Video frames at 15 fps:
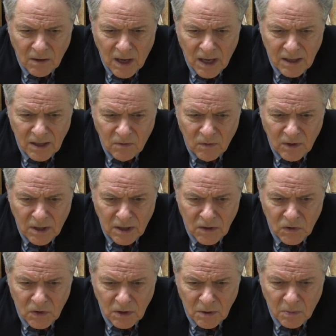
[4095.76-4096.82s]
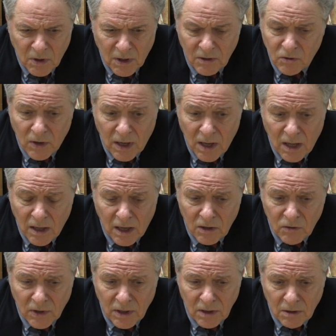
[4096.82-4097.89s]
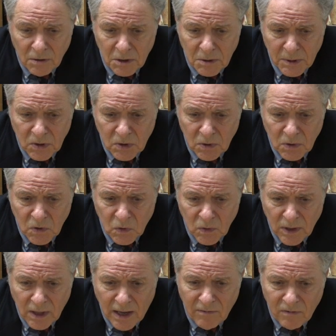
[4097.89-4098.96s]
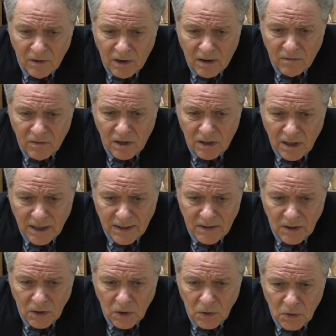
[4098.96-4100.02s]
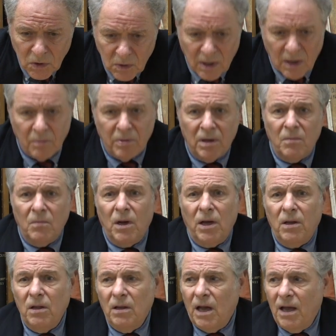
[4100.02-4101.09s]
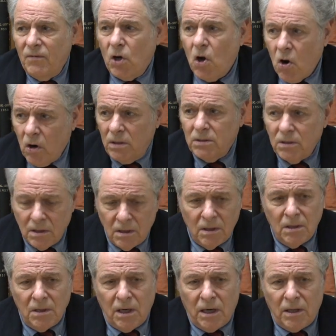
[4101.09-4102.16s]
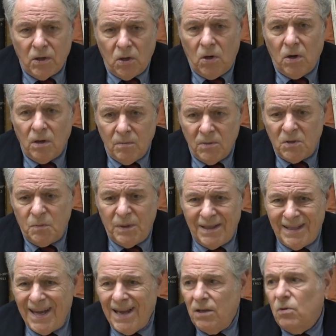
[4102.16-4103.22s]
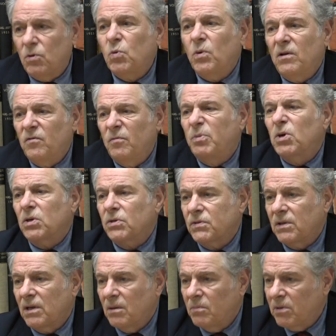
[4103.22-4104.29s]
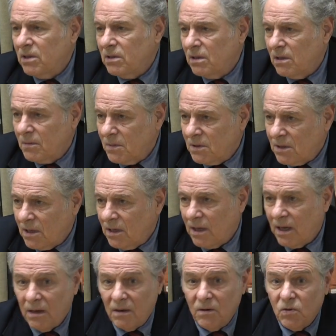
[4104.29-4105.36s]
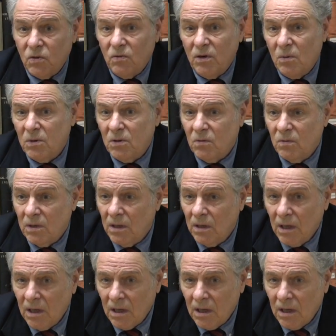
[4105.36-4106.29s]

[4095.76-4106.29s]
I think reading is still important. I try to I try to encourage my students to read. Every every class I go to, I bring my I have a cart, and on the cart must be ten or twelve books that I bring to them and say, hey, it's a great one to read